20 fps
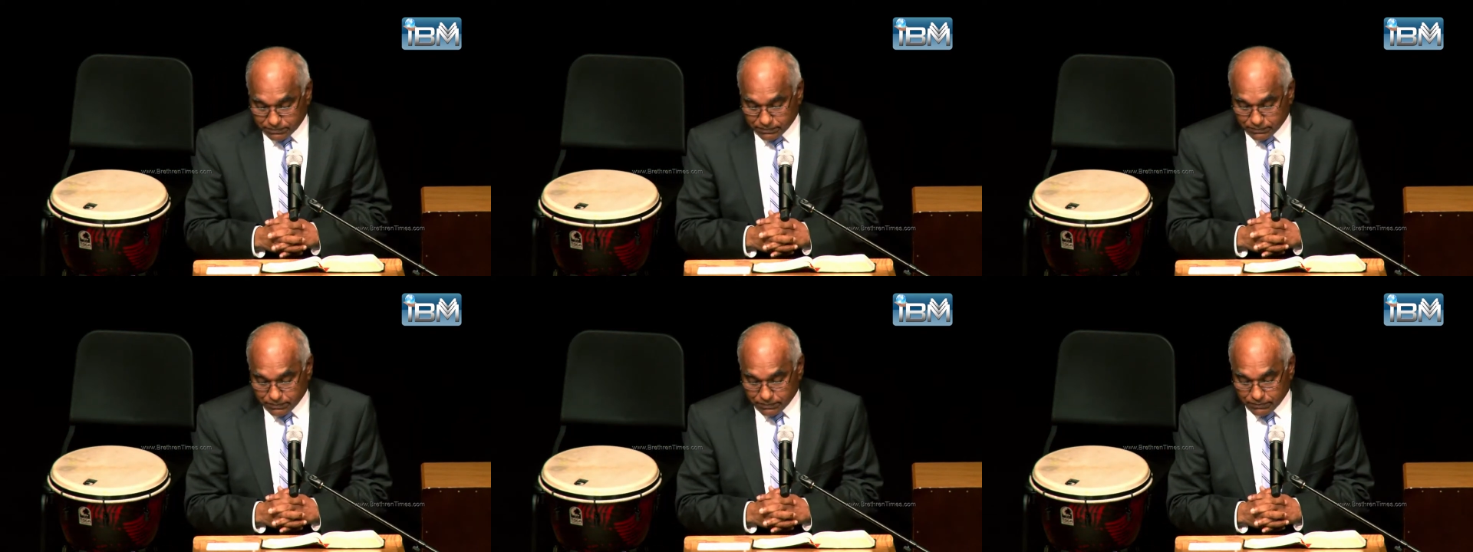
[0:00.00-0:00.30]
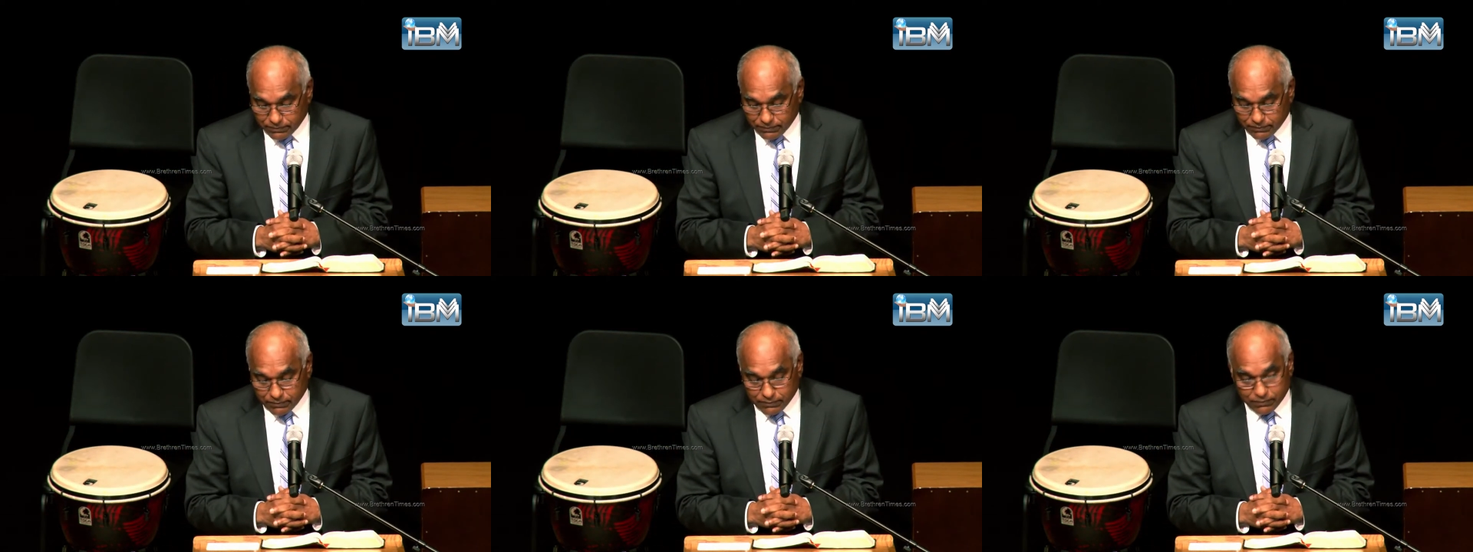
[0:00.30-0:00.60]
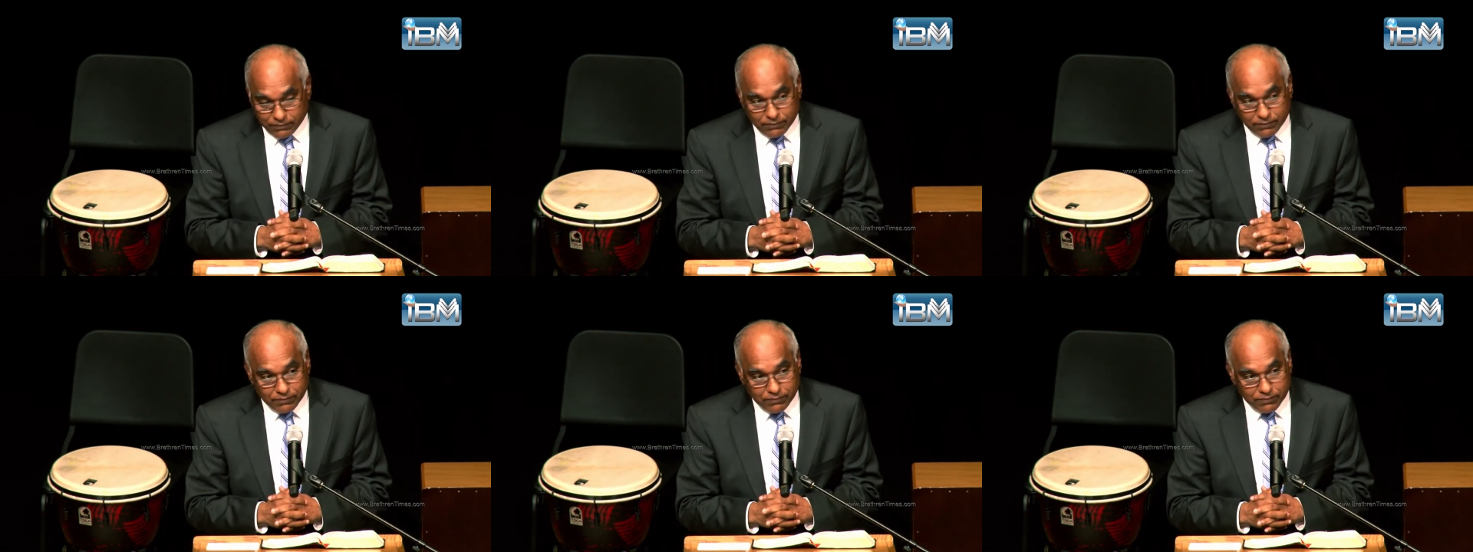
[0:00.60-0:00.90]

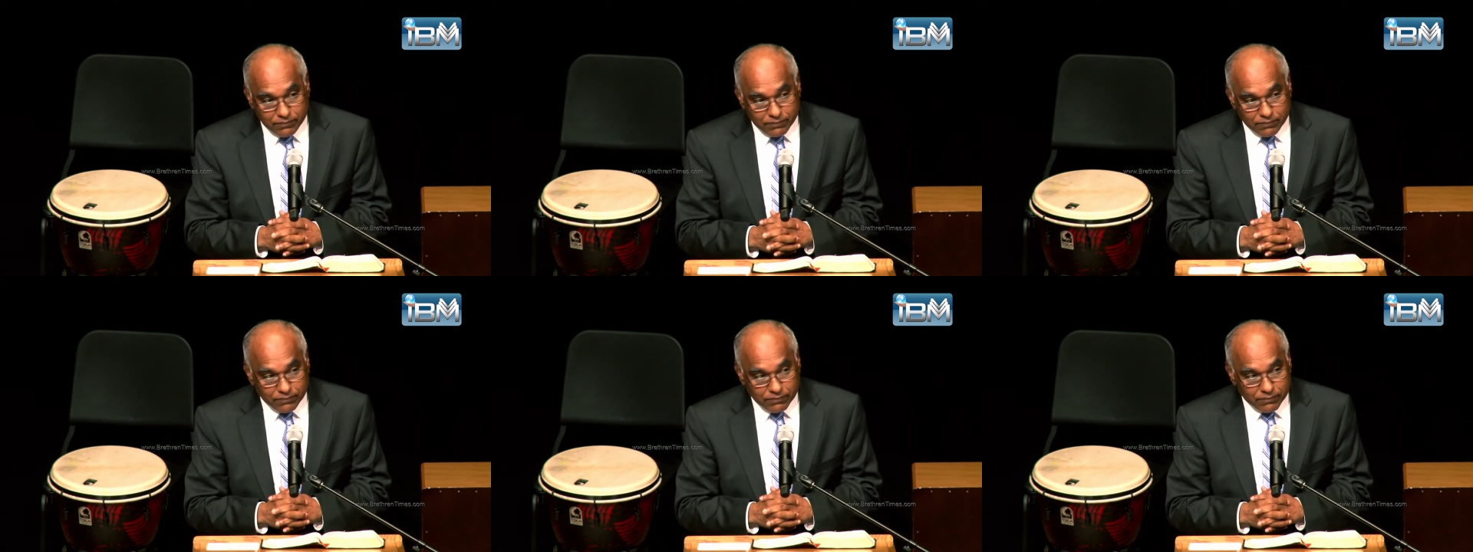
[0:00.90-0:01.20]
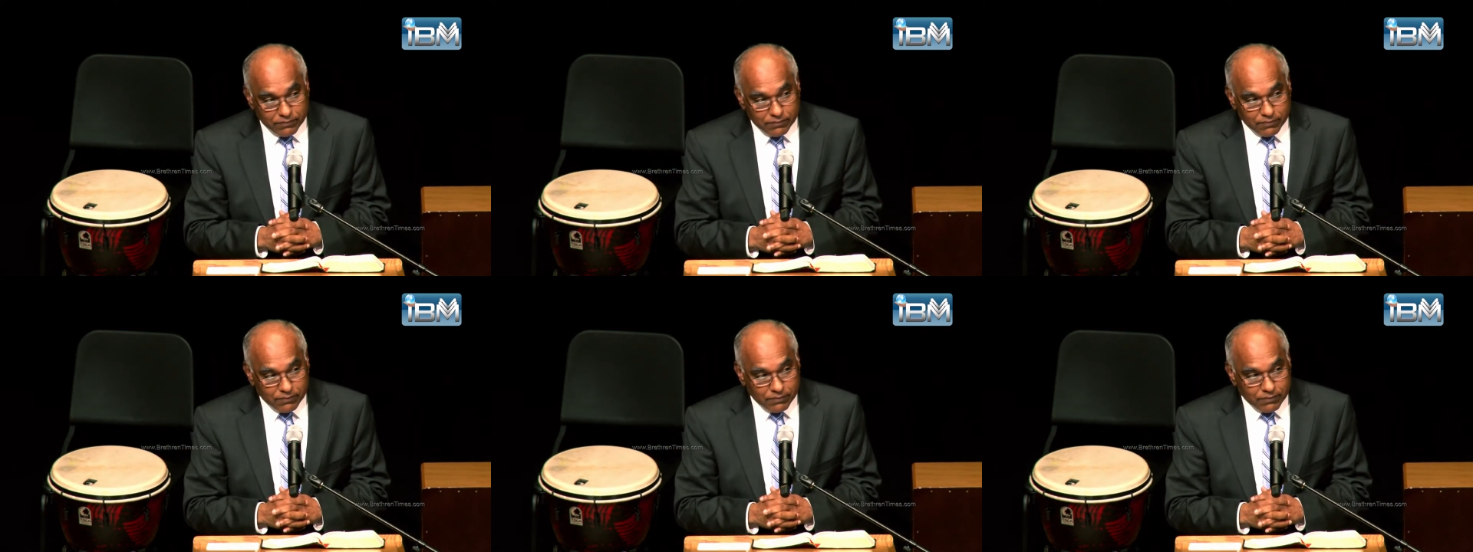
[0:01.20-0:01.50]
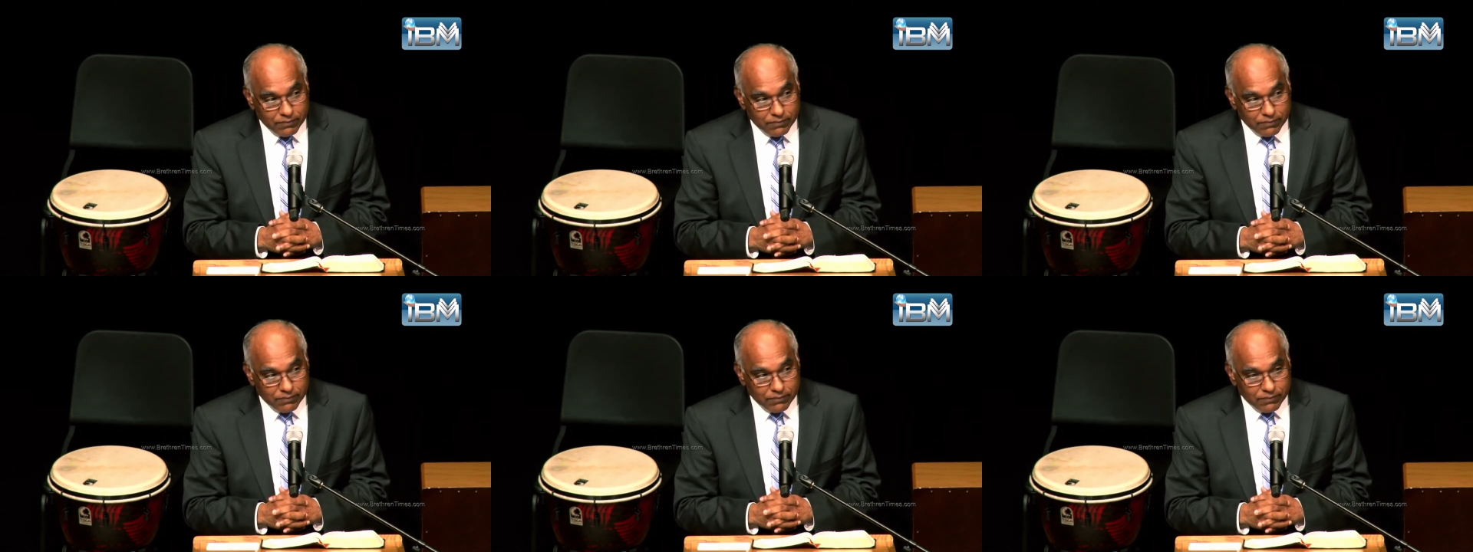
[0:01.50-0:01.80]

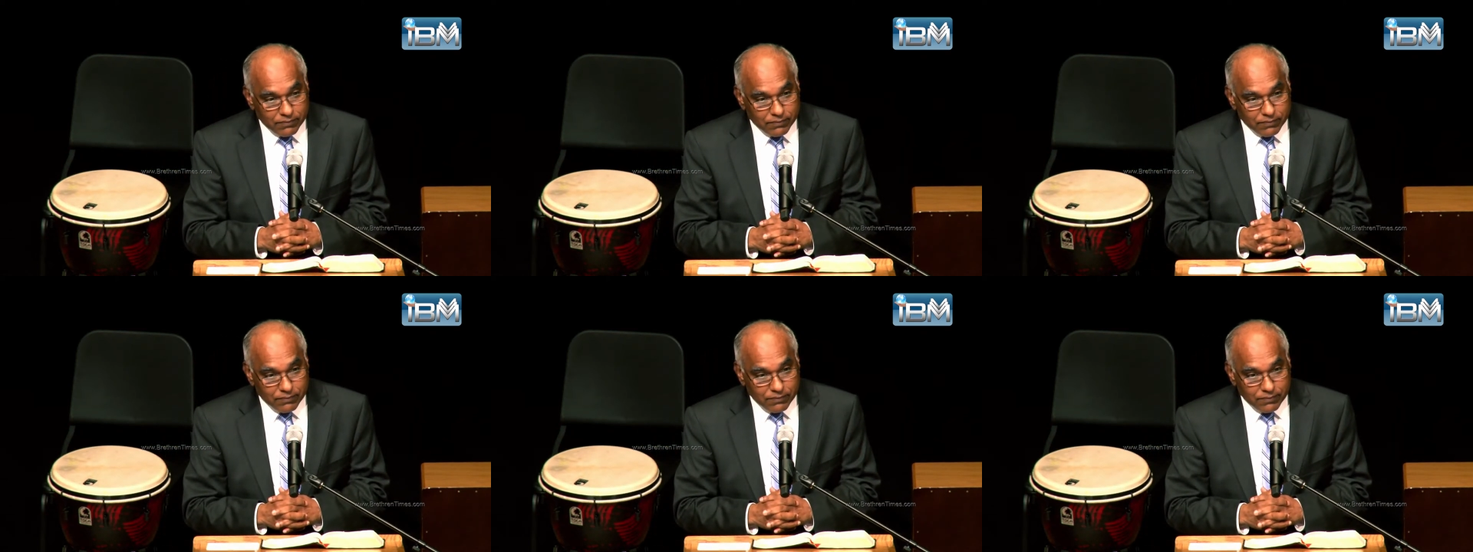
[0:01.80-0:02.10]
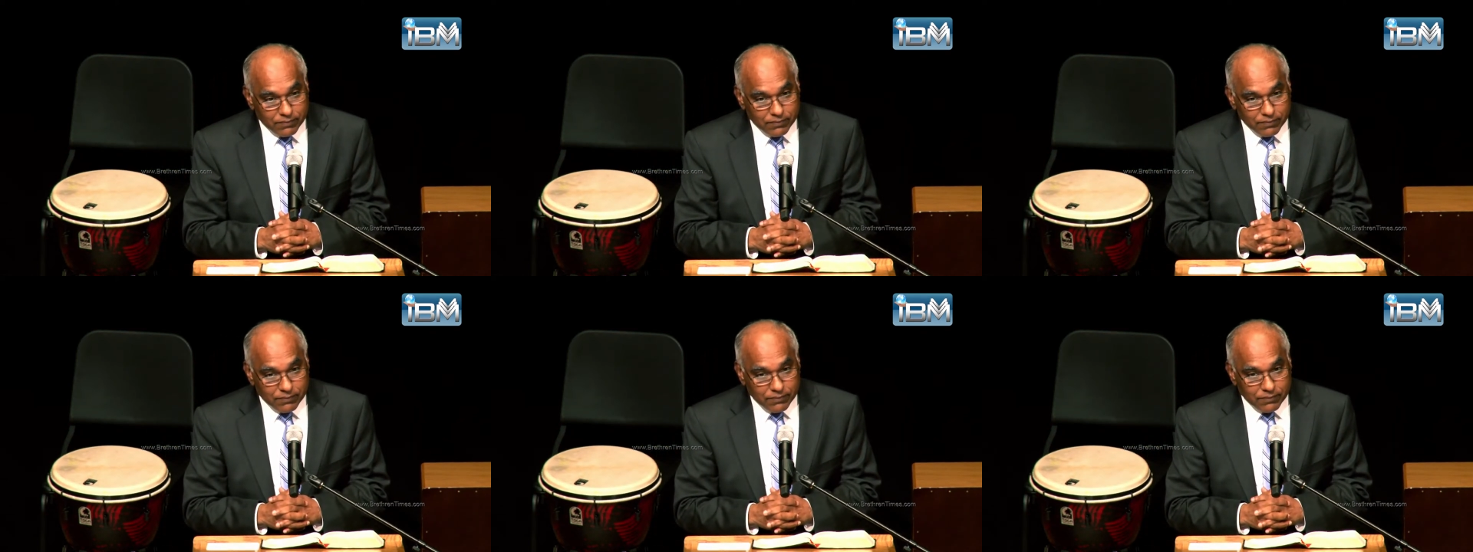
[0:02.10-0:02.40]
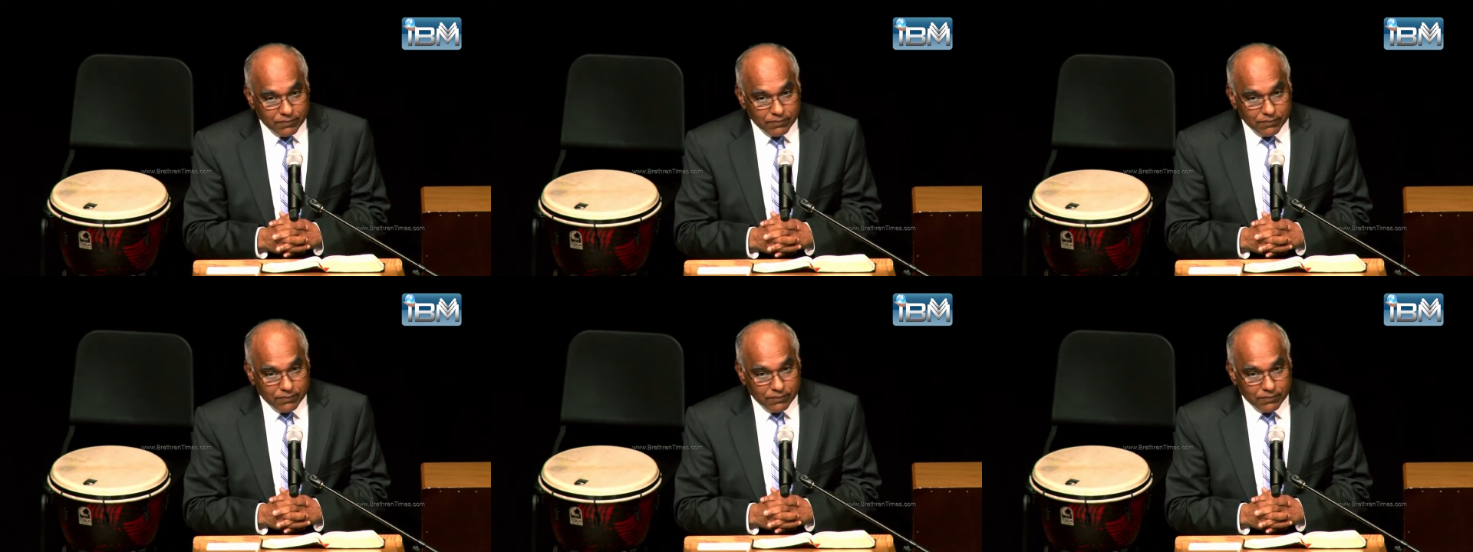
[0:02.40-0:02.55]
Nobody speaks.